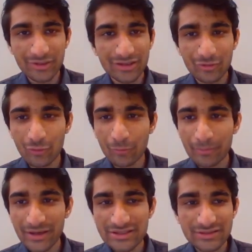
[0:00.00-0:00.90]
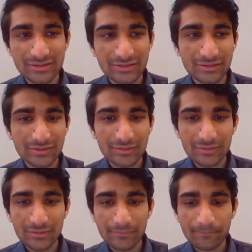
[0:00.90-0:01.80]
the home page.
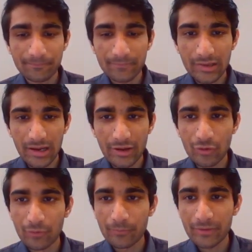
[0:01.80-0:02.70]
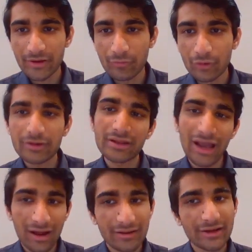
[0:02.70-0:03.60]
I hope it won't.
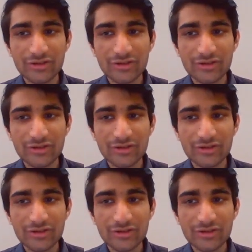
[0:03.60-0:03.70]
Yeah, it